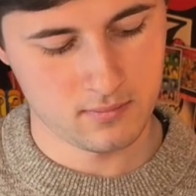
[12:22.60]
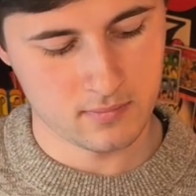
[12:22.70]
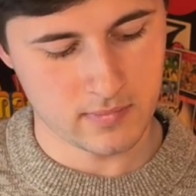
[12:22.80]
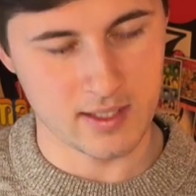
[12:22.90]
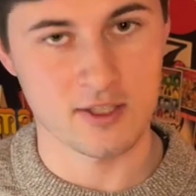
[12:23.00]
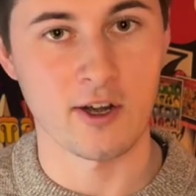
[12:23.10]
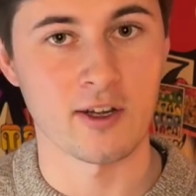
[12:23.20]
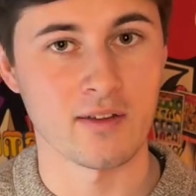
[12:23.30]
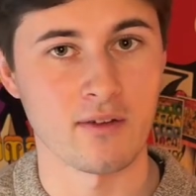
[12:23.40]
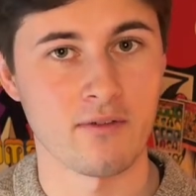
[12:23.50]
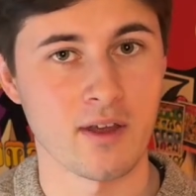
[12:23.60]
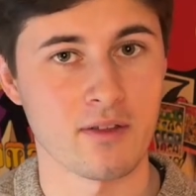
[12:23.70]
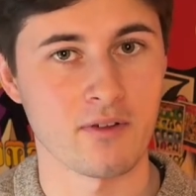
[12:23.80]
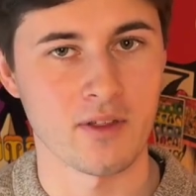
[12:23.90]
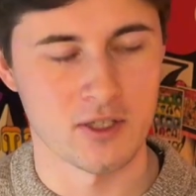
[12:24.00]
That's targeting the
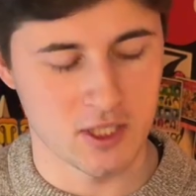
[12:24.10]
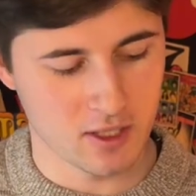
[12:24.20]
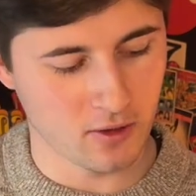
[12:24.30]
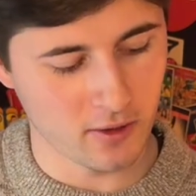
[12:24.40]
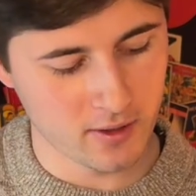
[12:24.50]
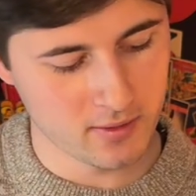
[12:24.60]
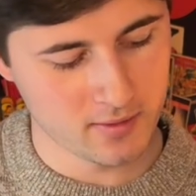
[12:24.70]
5th for the G chord.